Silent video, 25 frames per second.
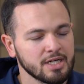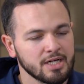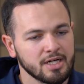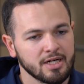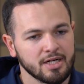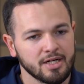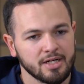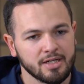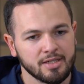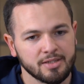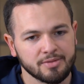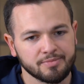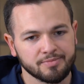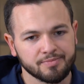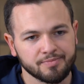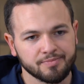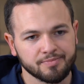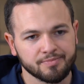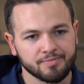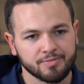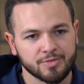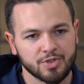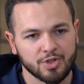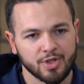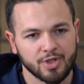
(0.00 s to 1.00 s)

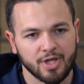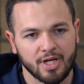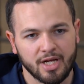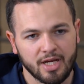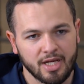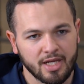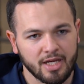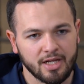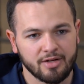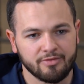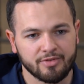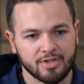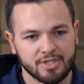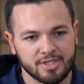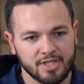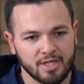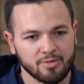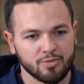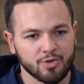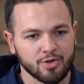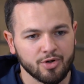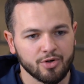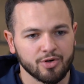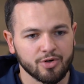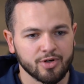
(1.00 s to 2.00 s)
So yeah, kind of
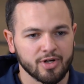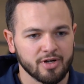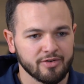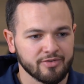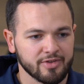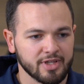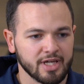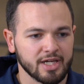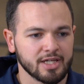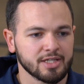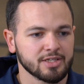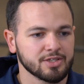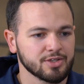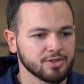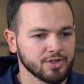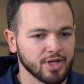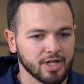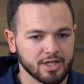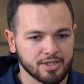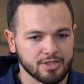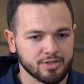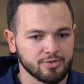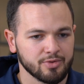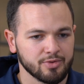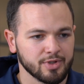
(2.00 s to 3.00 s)
example going off of that. So you
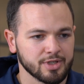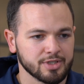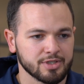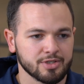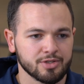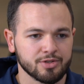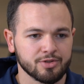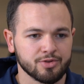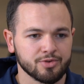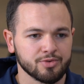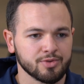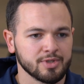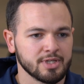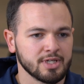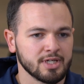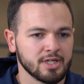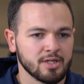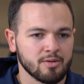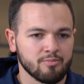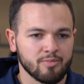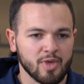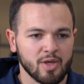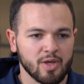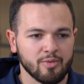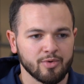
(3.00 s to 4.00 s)
got a 2-on-2.
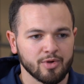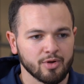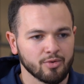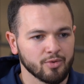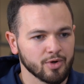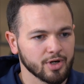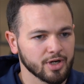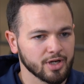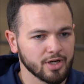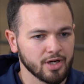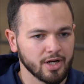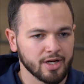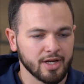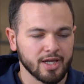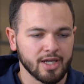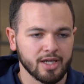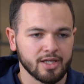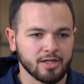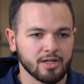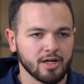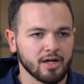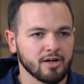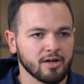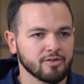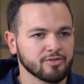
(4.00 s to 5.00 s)
Maybe you're working on
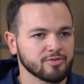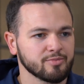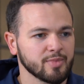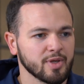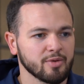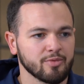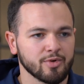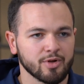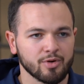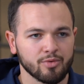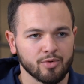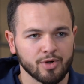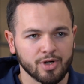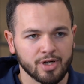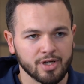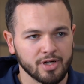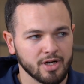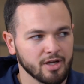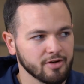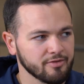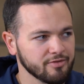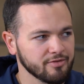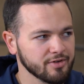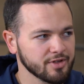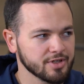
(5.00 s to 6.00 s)
handoffs. Maybe you're working
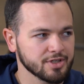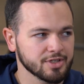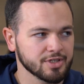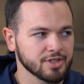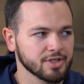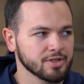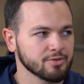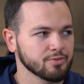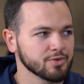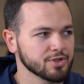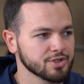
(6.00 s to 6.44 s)
on finishing.